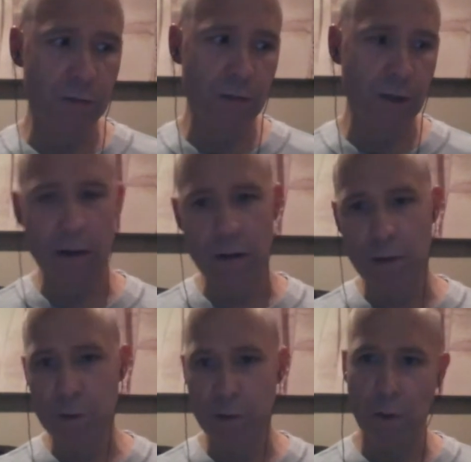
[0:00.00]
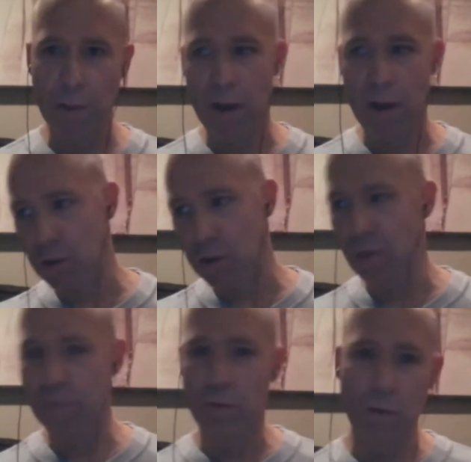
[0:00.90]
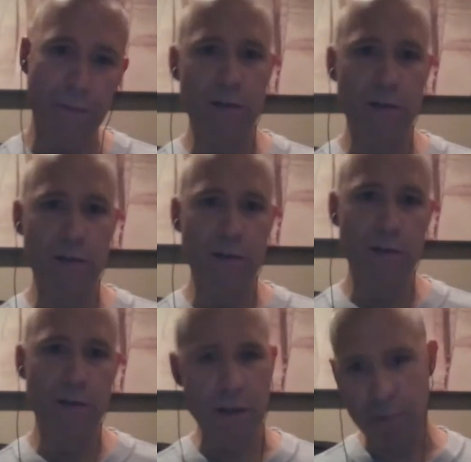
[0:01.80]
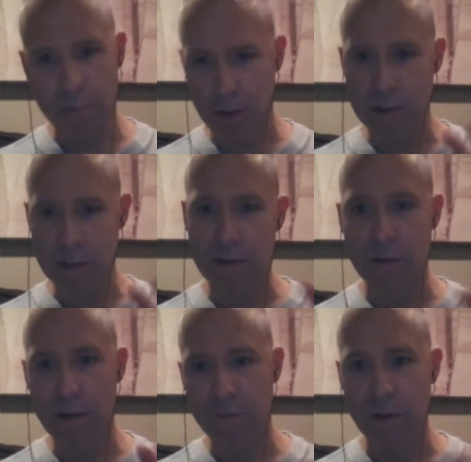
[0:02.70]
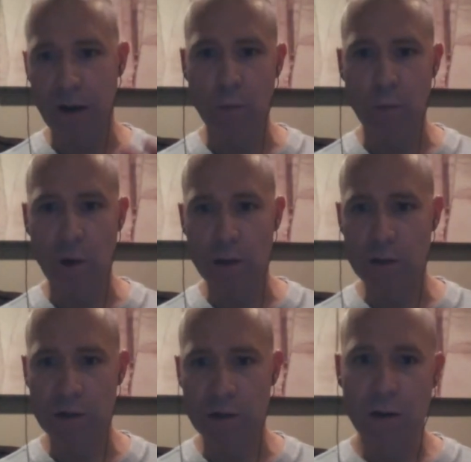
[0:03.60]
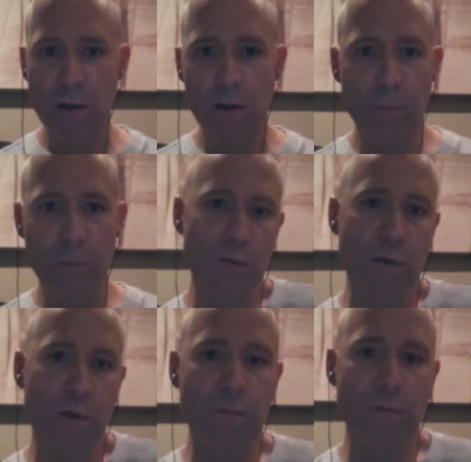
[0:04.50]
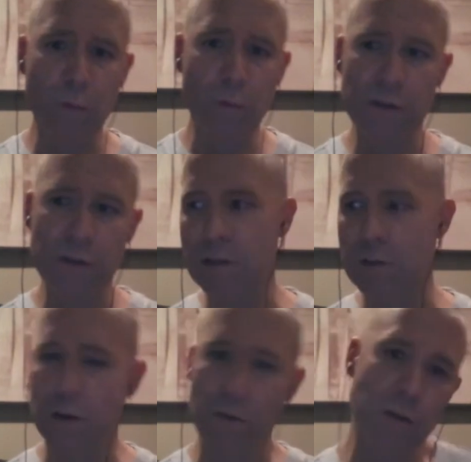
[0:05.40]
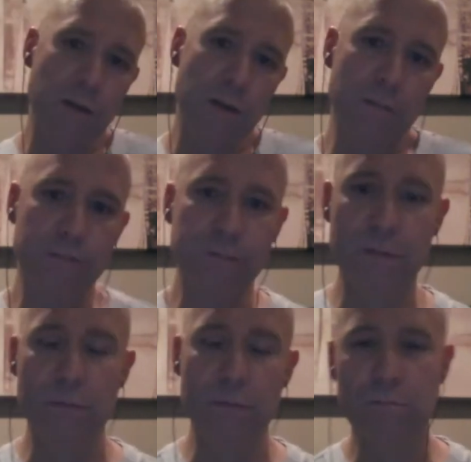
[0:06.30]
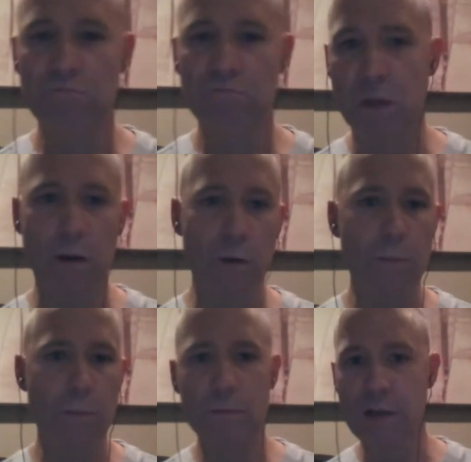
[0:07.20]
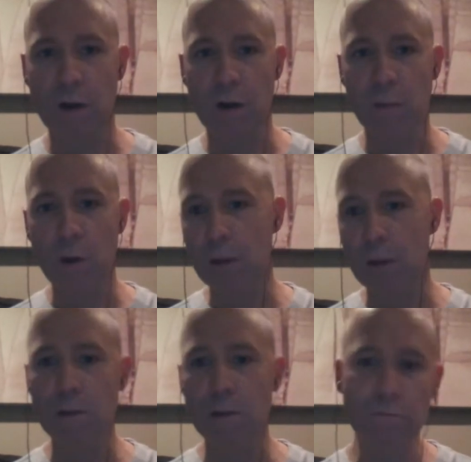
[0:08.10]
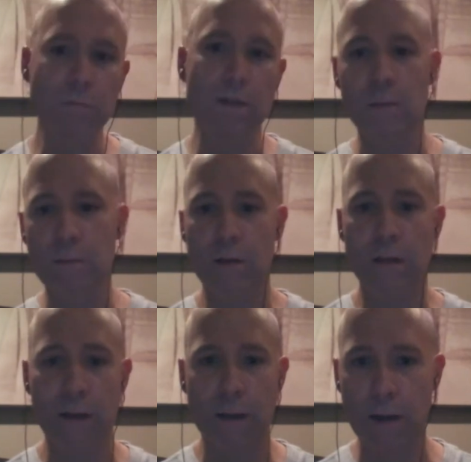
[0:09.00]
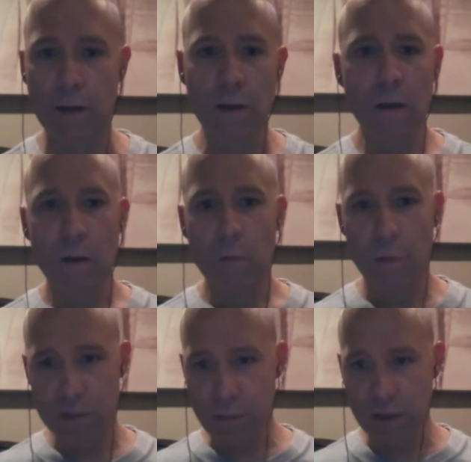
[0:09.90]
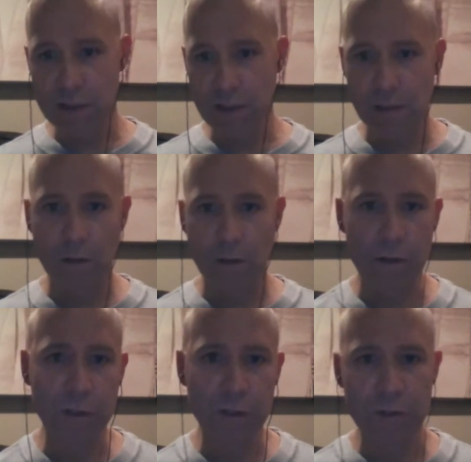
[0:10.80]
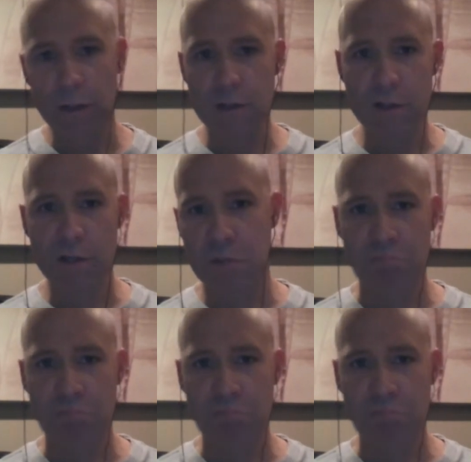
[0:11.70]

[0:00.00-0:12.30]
year, they got it up to about a uniform density of 70 to 75 watts per square foot, which isn't totally, terrible, but, then again, with a space that large, it's